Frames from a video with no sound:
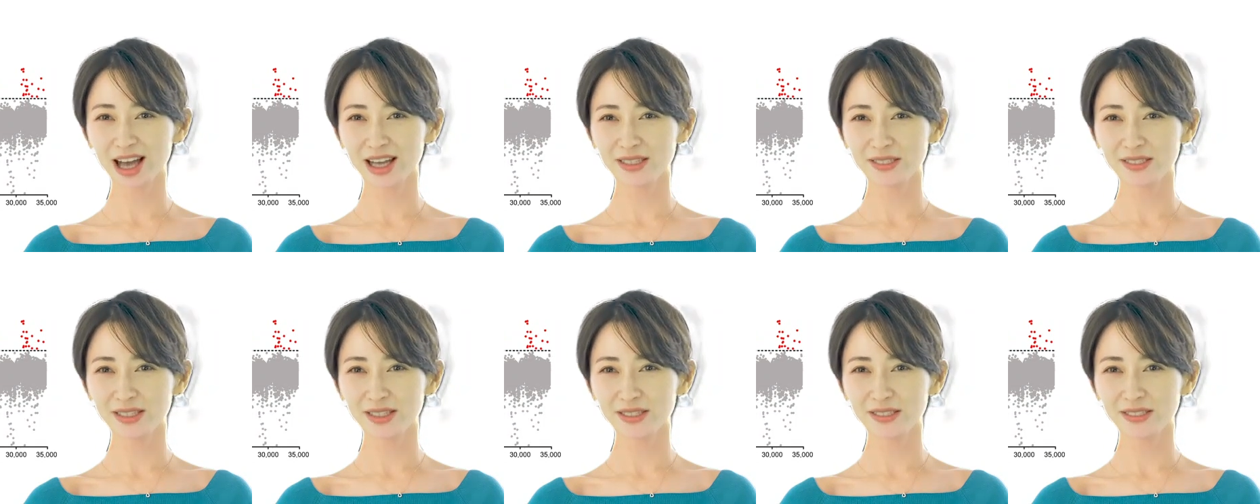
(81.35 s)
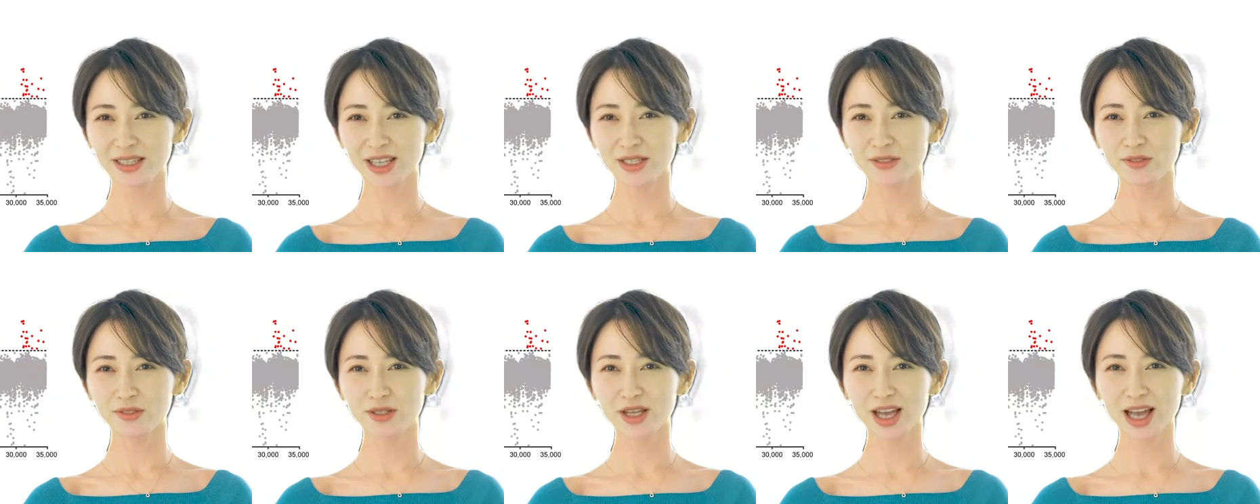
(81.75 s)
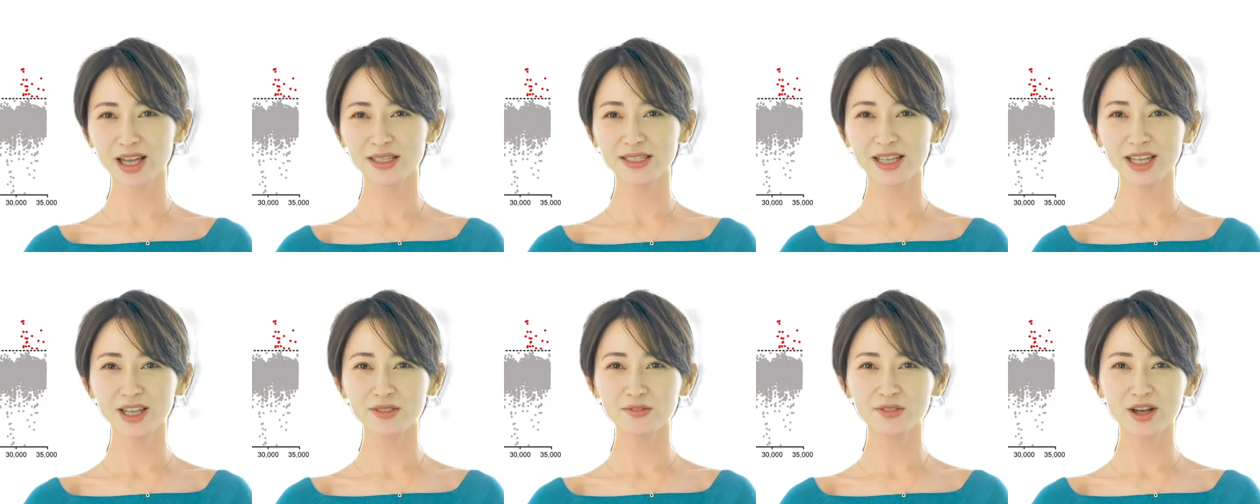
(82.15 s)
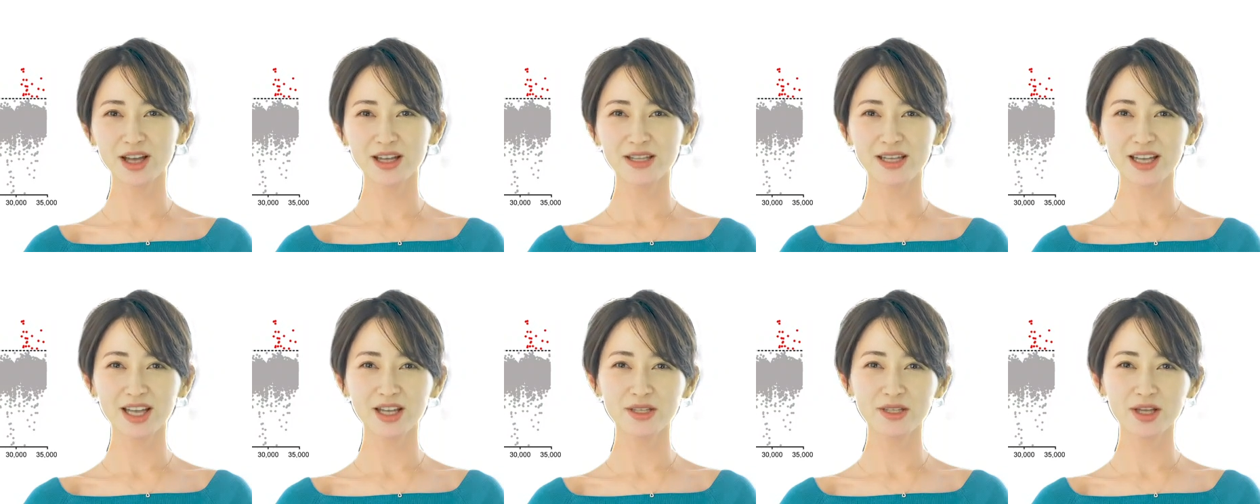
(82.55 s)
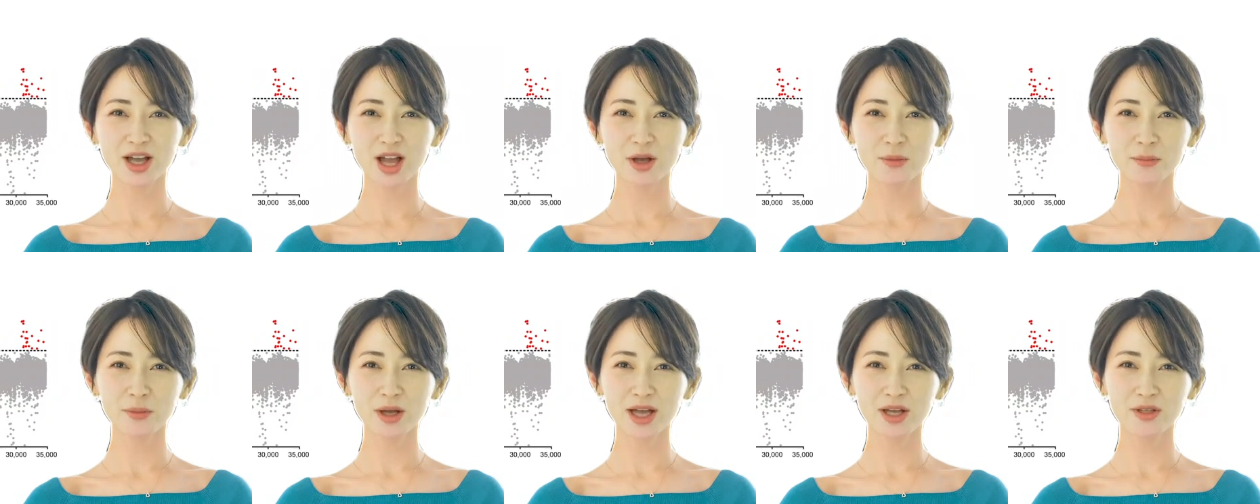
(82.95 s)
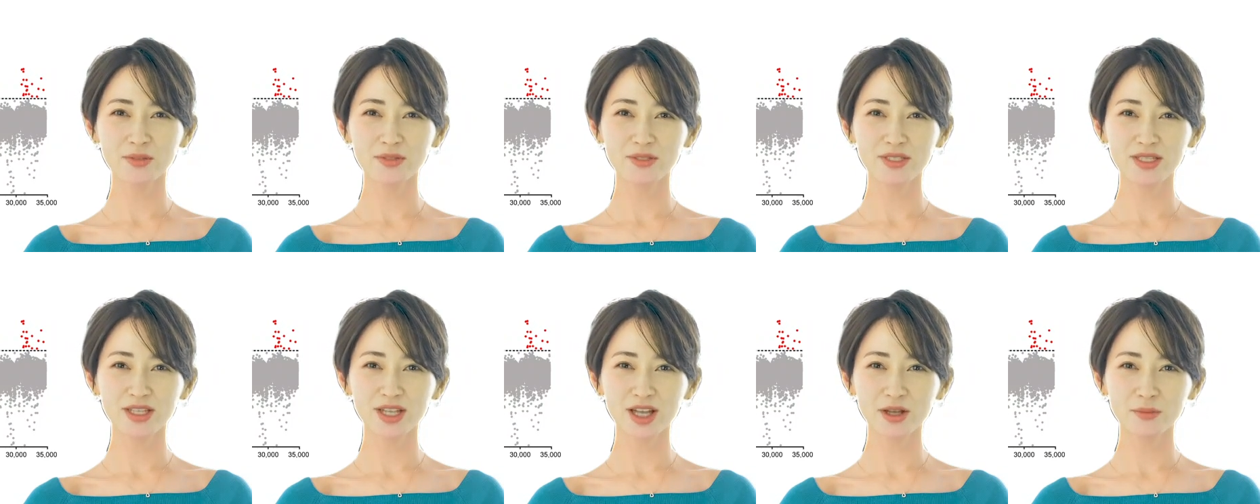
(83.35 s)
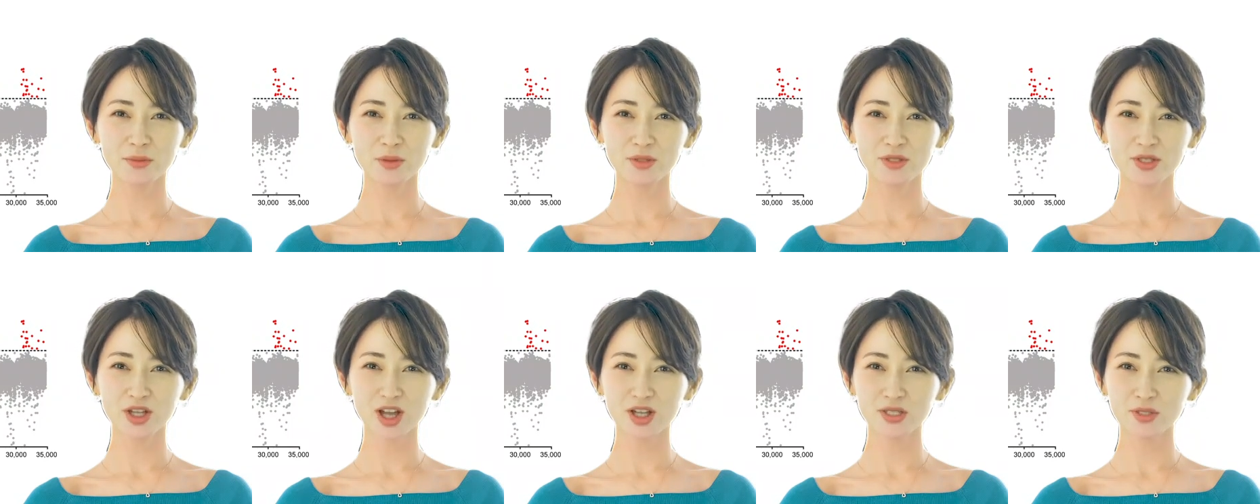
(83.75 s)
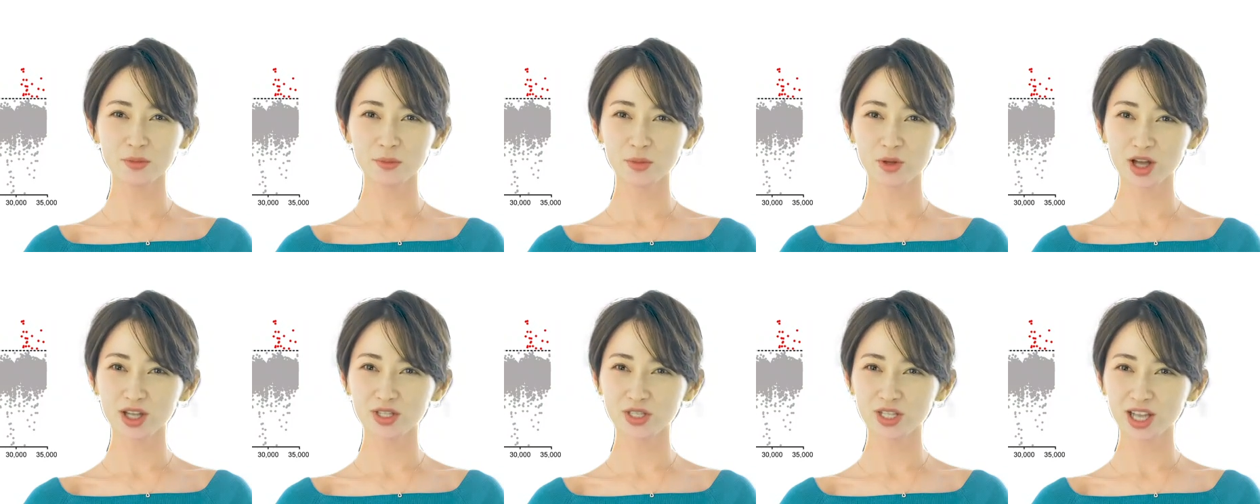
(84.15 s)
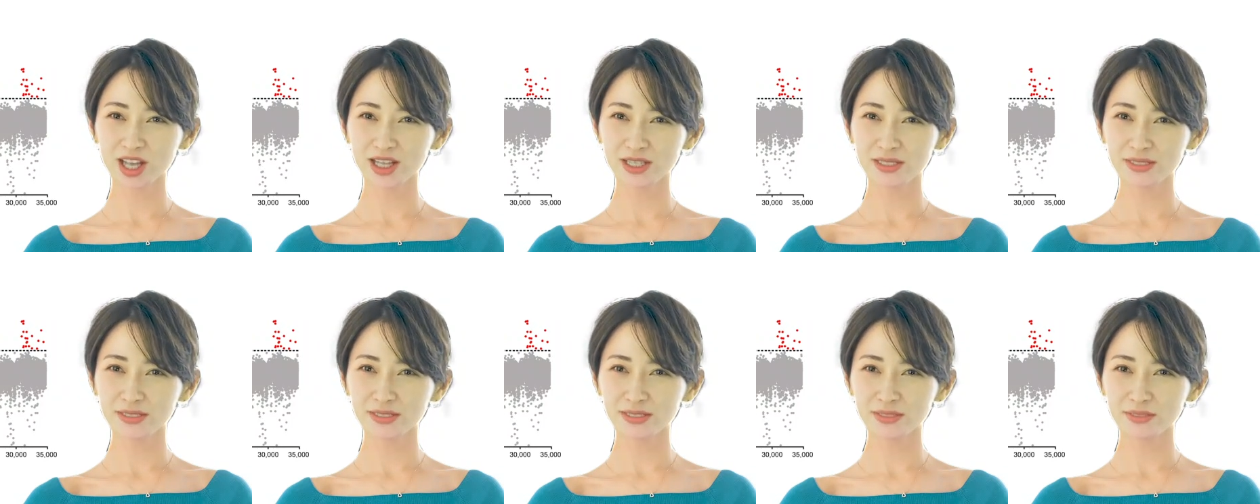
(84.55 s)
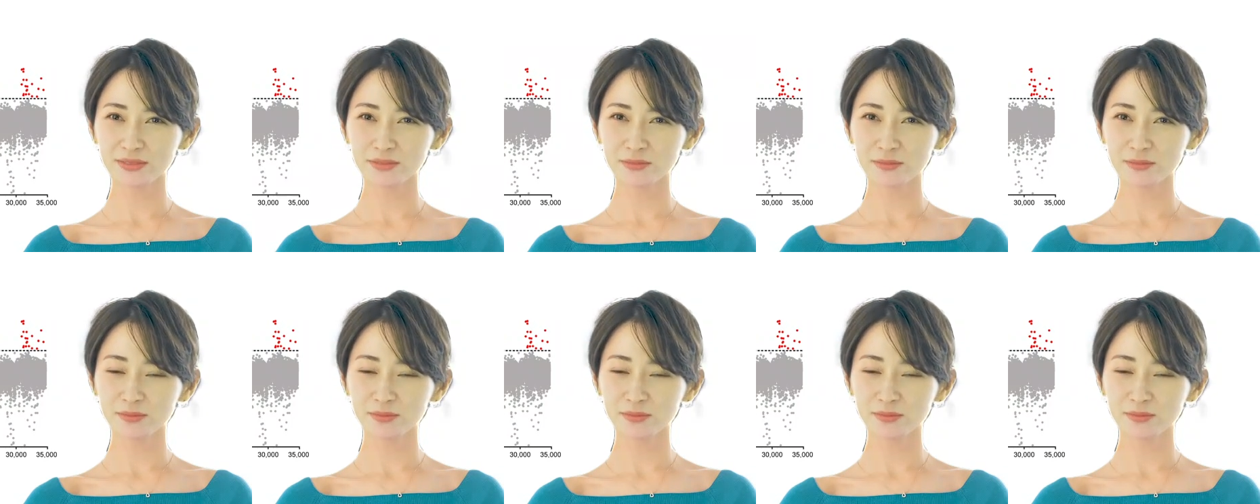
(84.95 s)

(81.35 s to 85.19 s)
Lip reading: and successfully identified hit compounds in almost all the projects.